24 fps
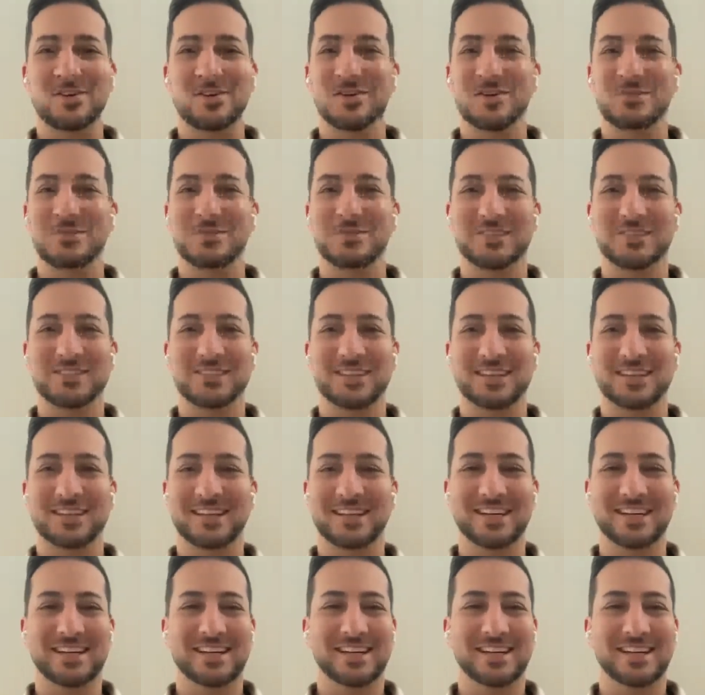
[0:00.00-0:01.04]

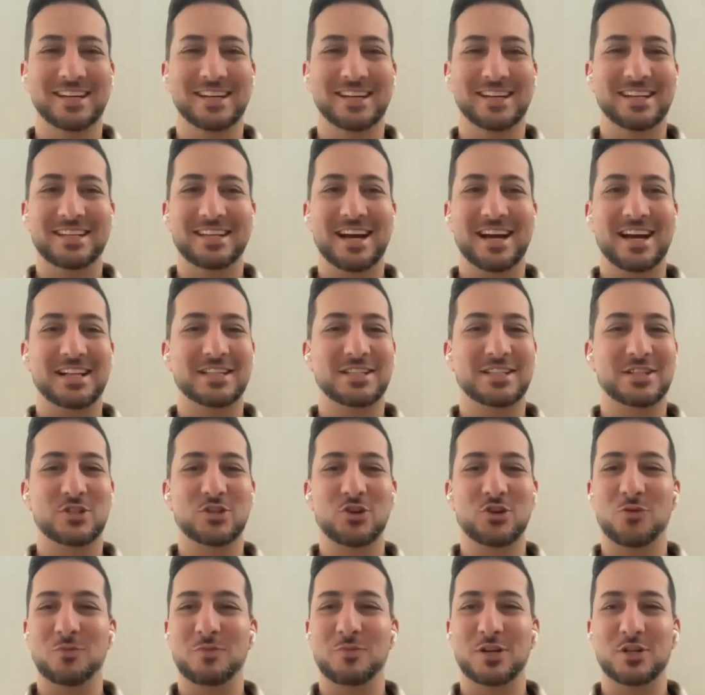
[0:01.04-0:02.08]
100%. He
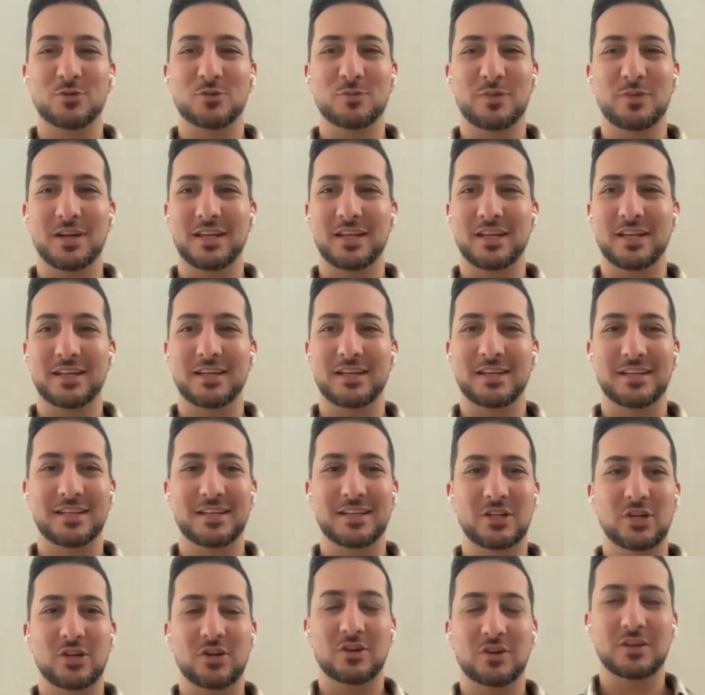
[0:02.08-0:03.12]
had so much money,
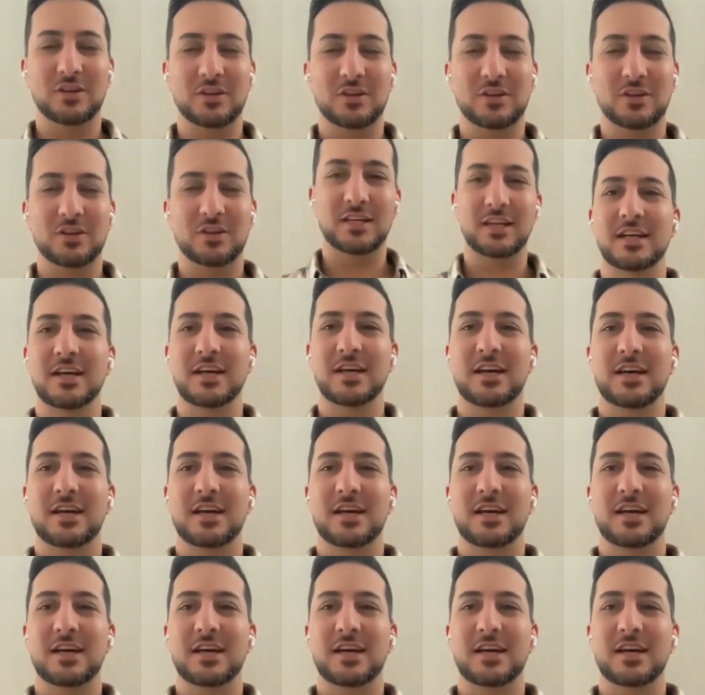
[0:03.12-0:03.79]
you know. Well, so